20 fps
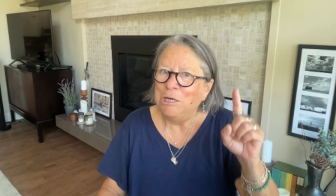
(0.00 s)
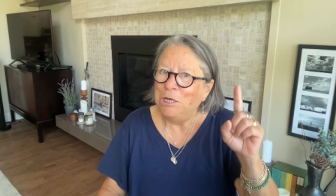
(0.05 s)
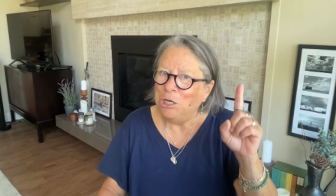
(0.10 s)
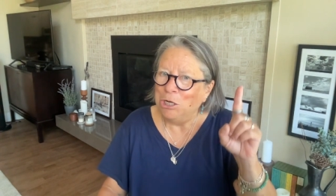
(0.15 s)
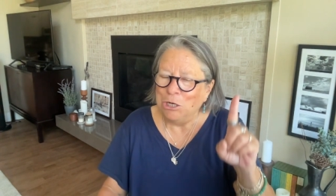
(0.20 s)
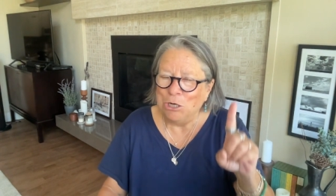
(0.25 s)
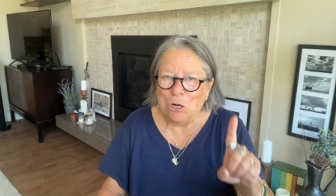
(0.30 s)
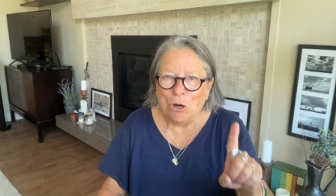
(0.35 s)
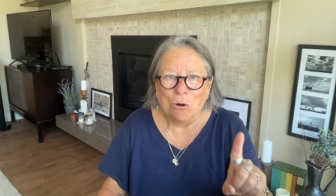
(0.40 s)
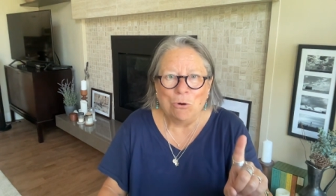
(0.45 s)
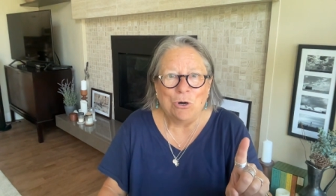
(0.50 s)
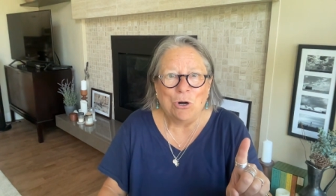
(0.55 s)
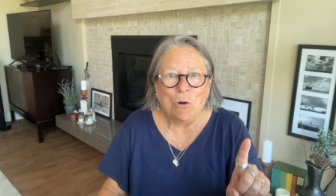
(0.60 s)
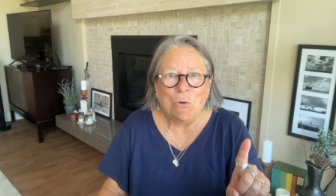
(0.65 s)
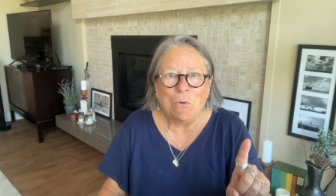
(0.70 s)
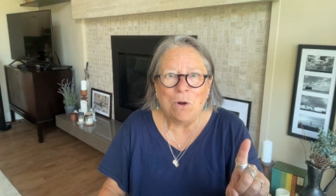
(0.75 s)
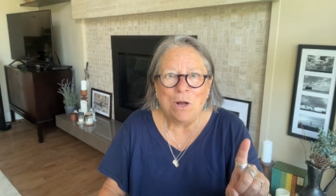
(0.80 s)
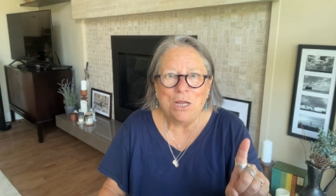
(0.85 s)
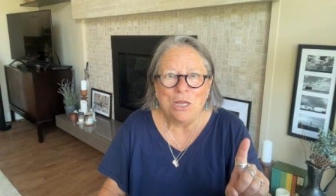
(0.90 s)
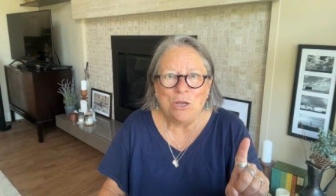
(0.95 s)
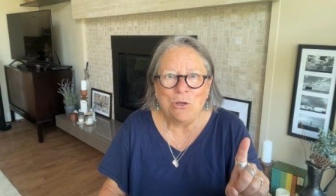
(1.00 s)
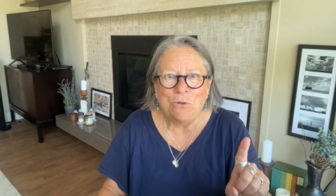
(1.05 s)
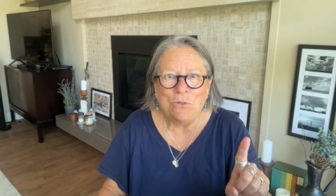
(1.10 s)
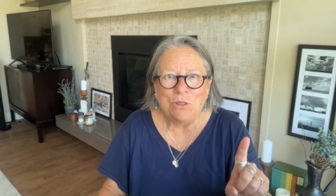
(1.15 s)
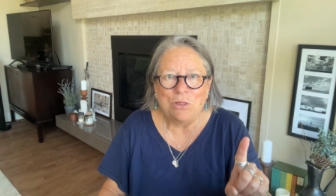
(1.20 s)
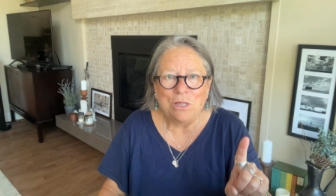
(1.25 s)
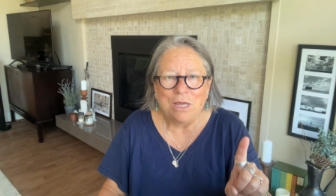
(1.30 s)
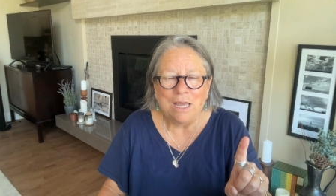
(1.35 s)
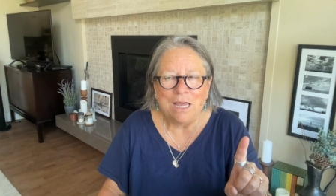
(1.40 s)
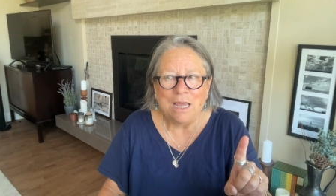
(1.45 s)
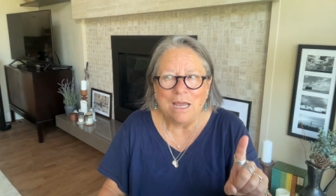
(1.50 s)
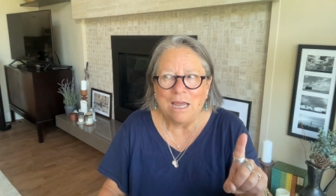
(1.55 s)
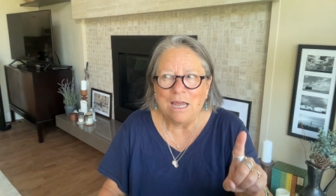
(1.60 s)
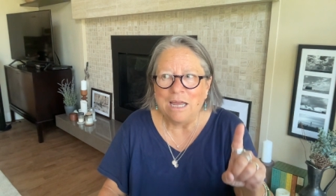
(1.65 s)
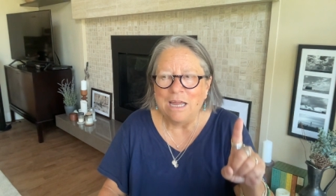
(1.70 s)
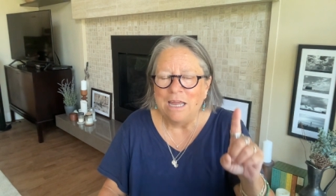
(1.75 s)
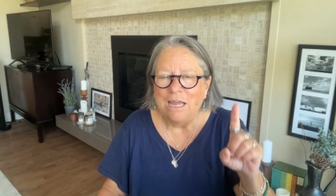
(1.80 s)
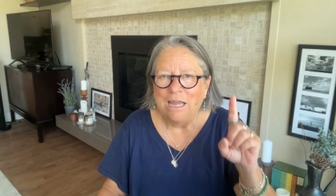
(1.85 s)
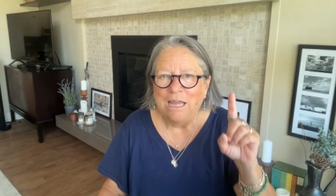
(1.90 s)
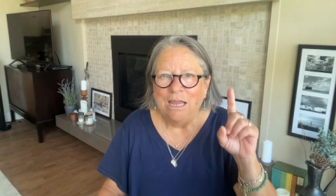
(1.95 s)
You don't know what you
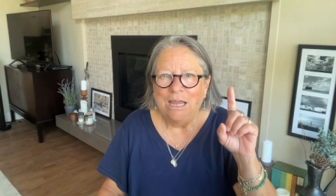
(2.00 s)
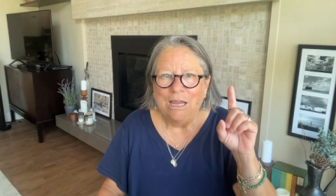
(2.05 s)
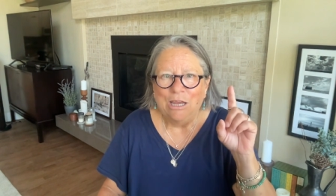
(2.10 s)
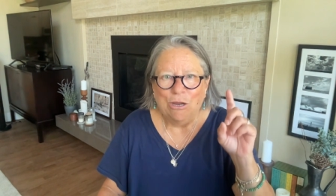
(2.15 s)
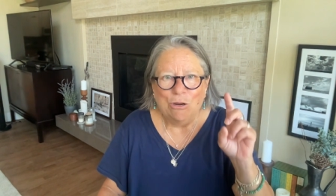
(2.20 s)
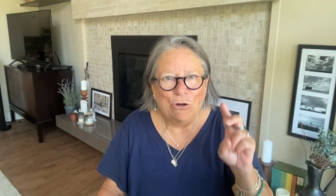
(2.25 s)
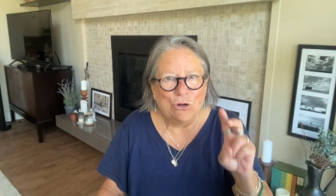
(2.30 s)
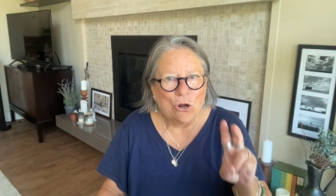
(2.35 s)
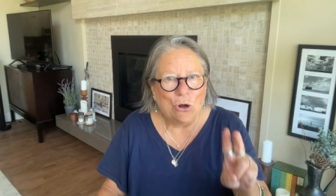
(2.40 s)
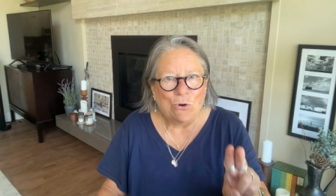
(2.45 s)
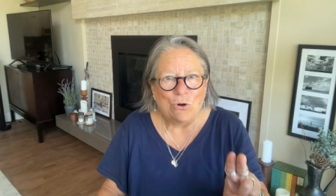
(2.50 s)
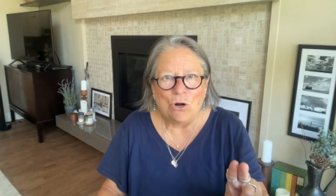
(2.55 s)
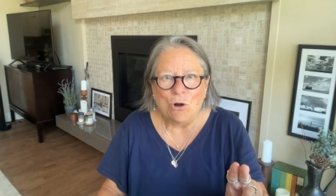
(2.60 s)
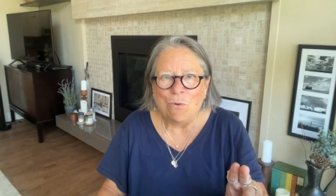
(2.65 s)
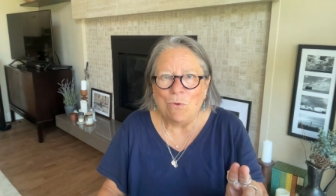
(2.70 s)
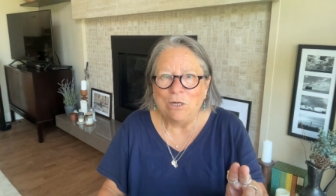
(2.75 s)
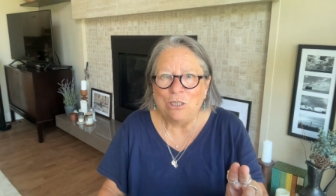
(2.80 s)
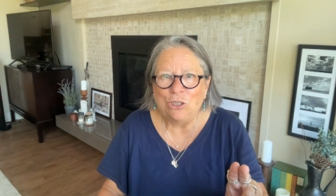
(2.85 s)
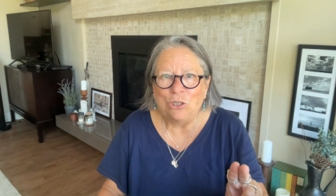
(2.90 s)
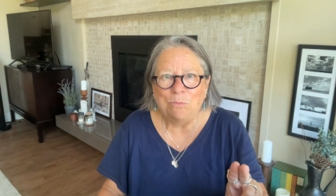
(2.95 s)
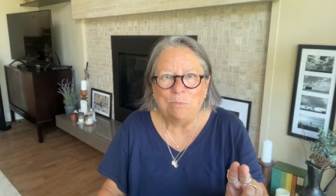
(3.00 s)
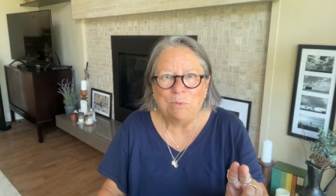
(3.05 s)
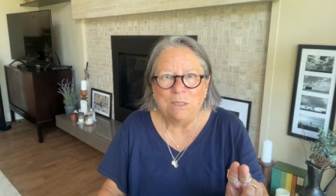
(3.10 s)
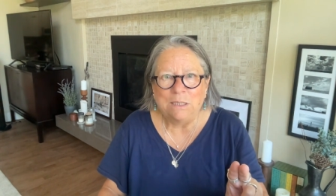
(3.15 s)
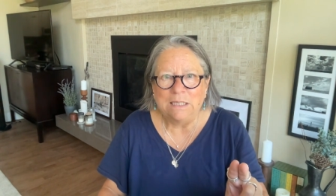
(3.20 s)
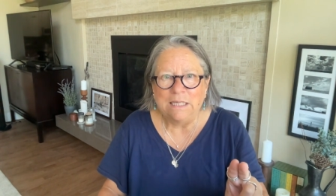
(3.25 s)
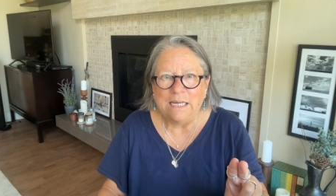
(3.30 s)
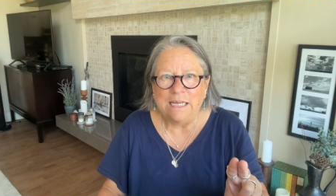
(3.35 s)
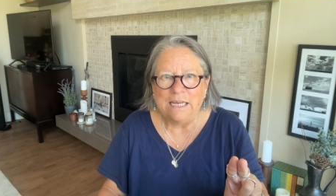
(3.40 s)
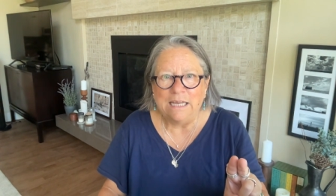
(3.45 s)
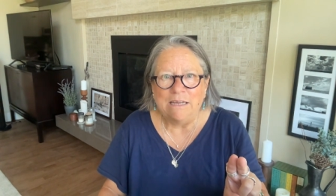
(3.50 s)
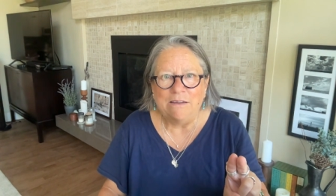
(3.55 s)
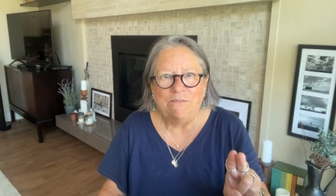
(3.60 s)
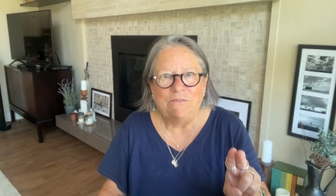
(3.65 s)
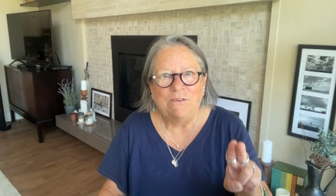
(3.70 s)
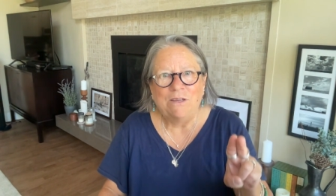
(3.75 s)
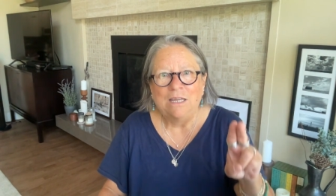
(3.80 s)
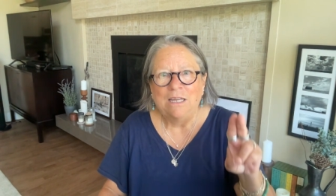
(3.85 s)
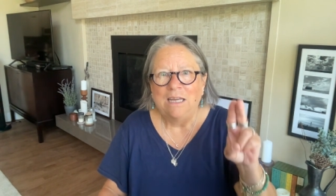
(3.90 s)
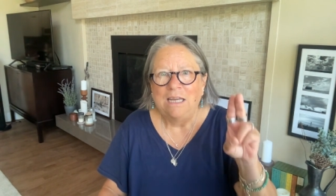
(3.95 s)
think, you don't know what you
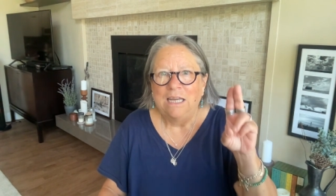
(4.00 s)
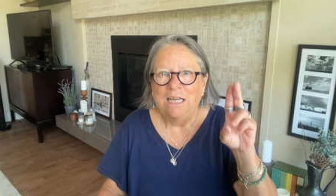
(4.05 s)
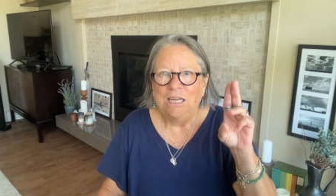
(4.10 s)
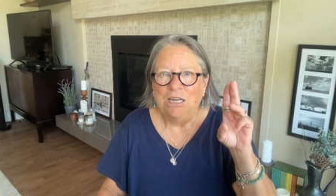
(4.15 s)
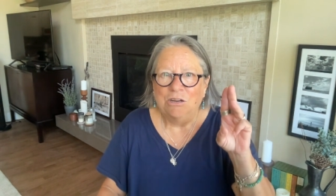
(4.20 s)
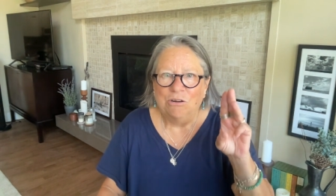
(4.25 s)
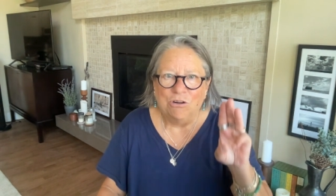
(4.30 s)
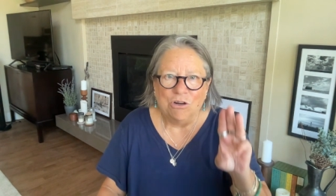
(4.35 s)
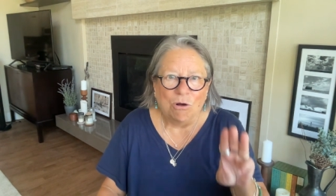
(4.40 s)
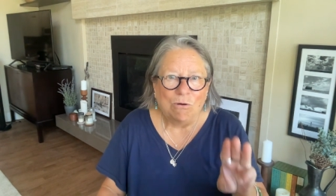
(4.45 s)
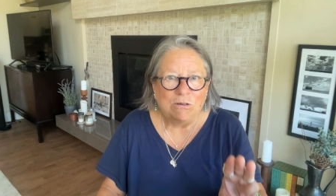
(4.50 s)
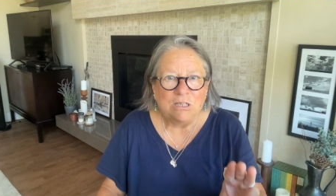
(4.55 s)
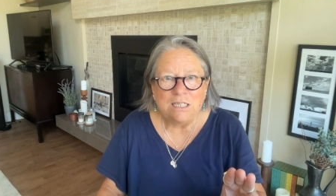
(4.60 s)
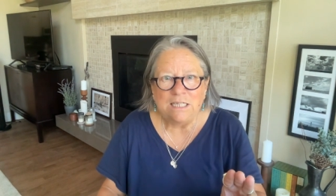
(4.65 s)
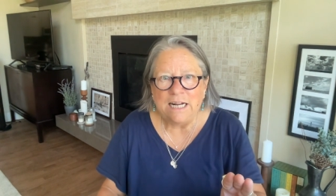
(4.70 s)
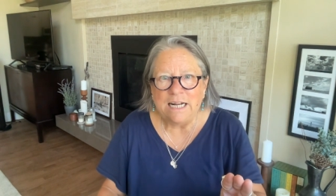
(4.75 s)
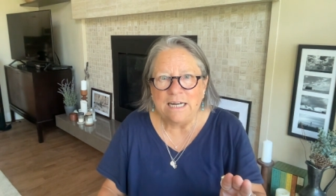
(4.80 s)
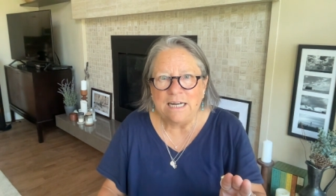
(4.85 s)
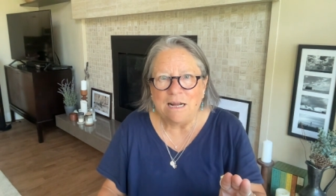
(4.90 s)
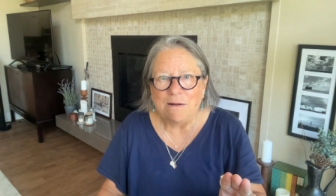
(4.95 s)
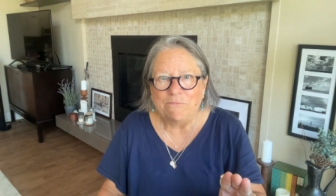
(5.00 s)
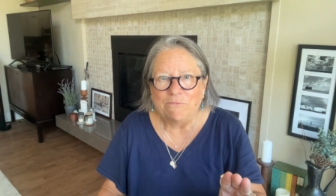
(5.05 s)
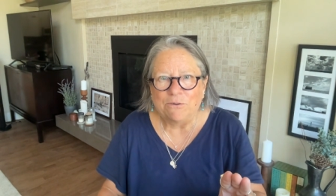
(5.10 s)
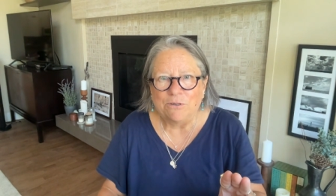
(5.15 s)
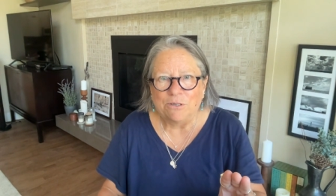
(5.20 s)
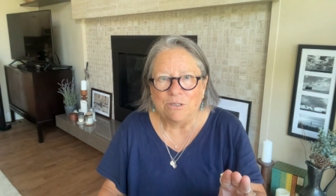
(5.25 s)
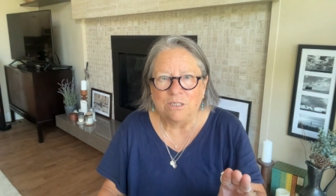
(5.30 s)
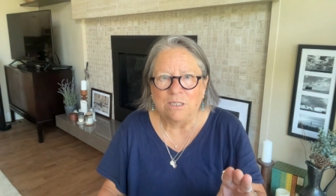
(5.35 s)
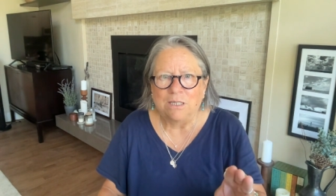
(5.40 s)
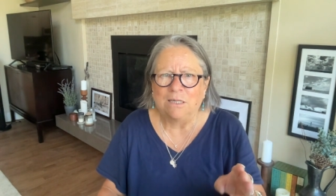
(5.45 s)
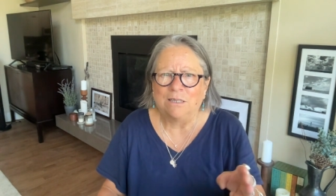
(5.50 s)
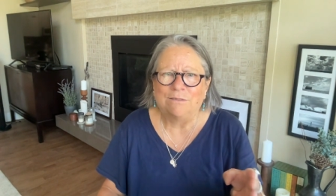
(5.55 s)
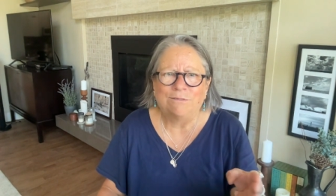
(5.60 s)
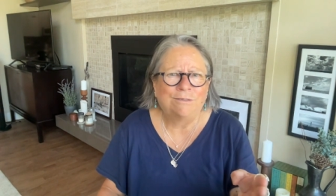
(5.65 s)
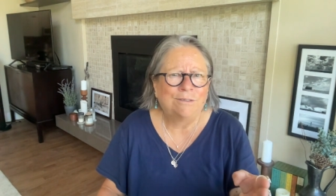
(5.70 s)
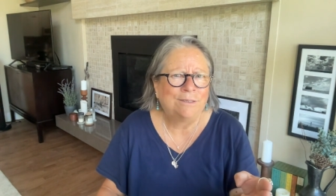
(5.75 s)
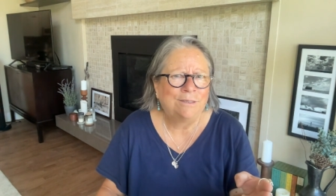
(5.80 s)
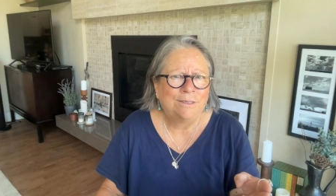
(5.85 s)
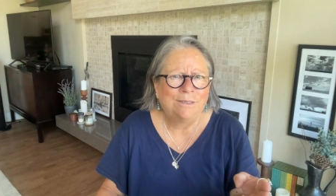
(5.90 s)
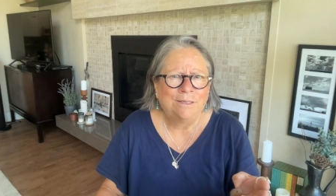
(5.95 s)
believe, you don't stand up for yourself.